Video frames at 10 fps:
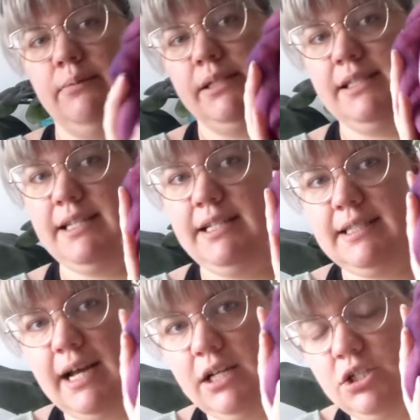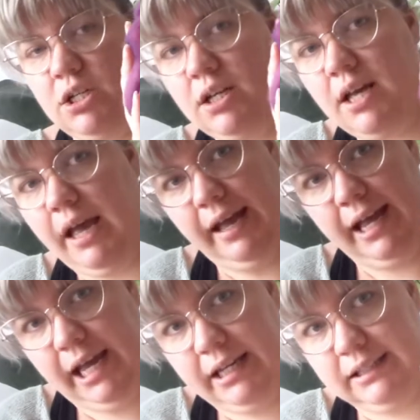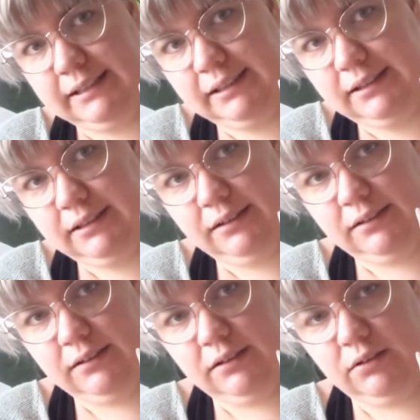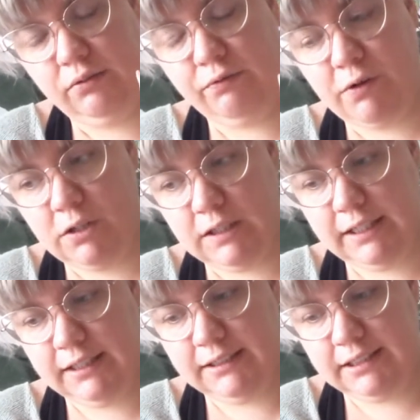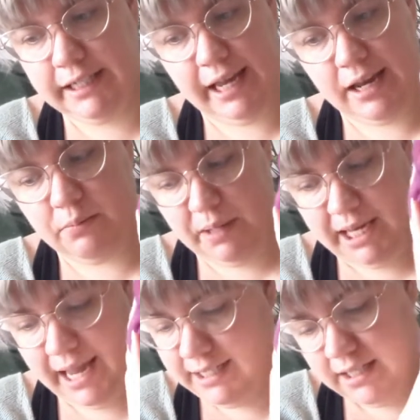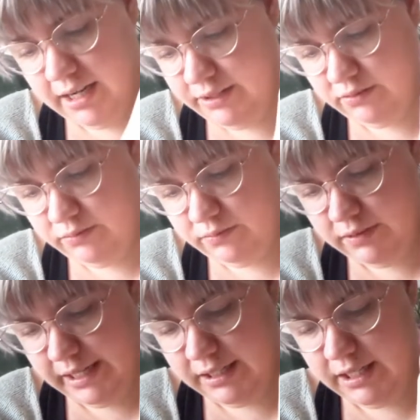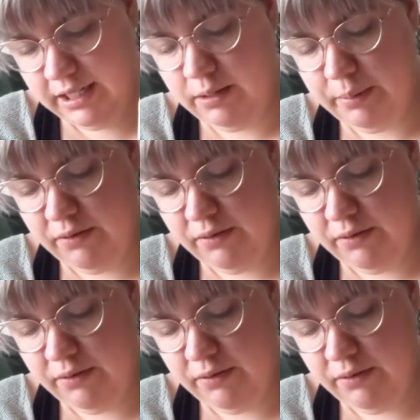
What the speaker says: someone's de-stash. And Falkland can be any kind of, like, it can